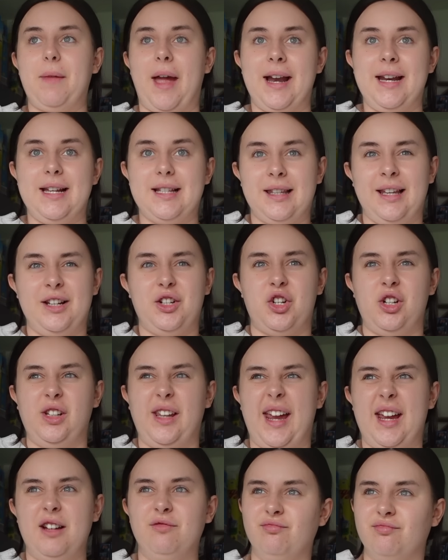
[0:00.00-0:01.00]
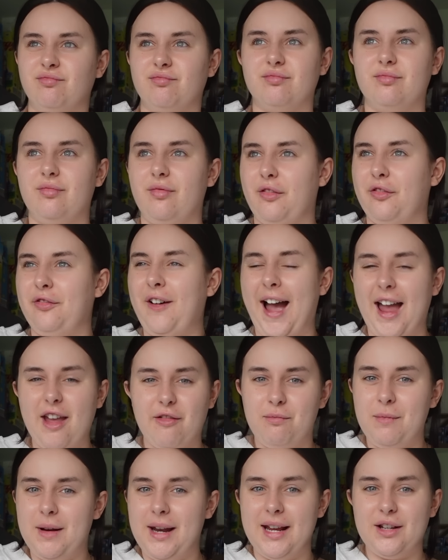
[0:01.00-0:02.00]
and it's literally
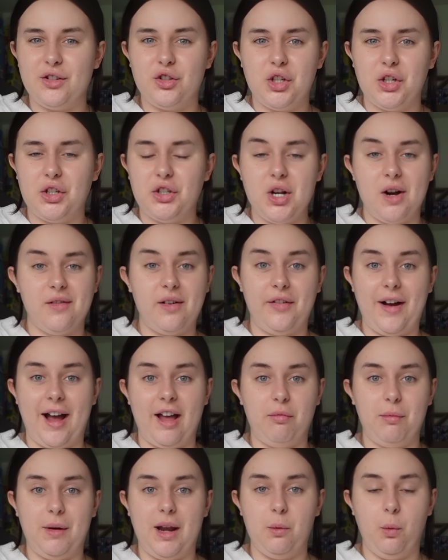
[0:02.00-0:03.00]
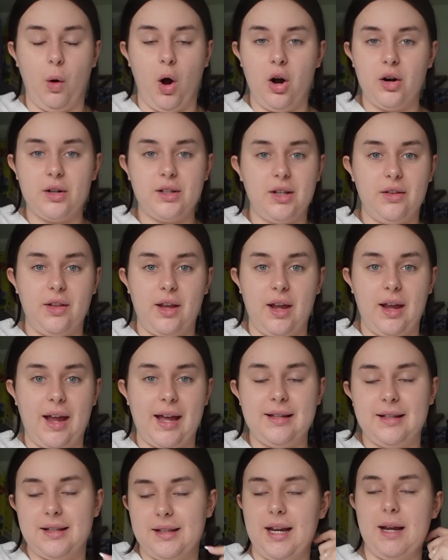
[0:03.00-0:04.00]
5 minutes, just over 5 minute walk to the
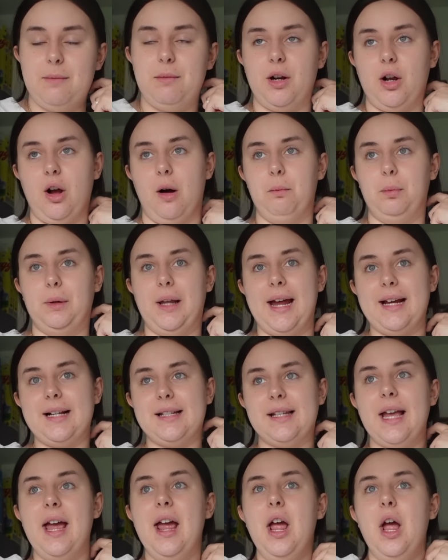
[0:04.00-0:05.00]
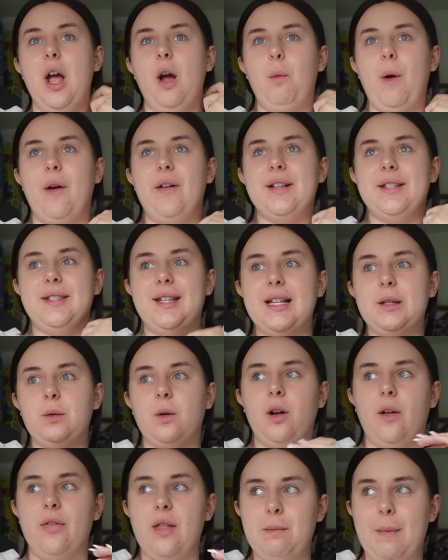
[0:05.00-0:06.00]
entertainment complex, whereas this
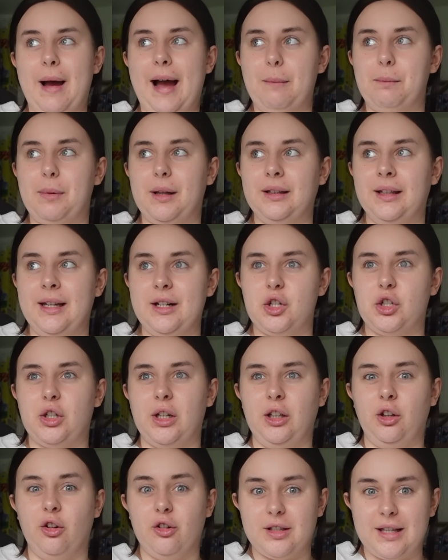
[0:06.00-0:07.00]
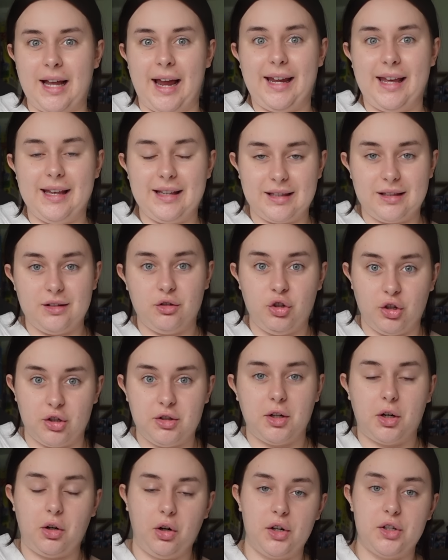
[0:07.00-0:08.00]
one on the map literally looks like it's
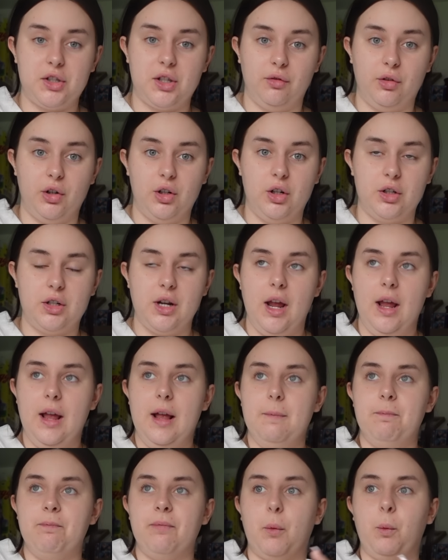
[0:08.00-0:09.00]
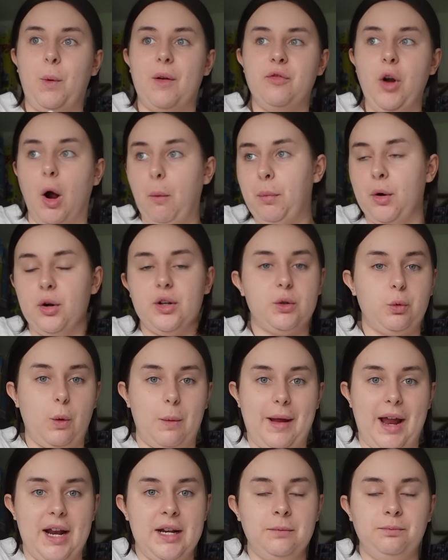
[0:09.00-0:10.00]
just across the road. We've not booked
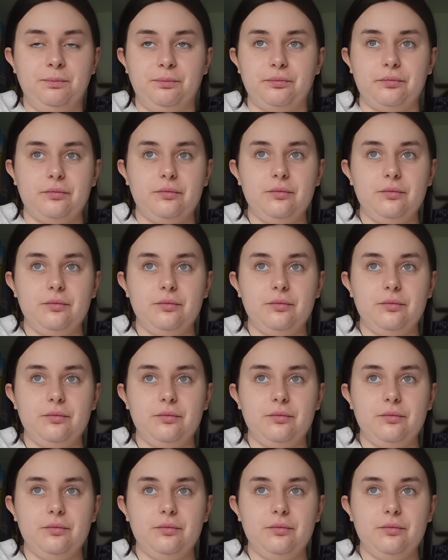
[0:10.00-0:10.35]
swimming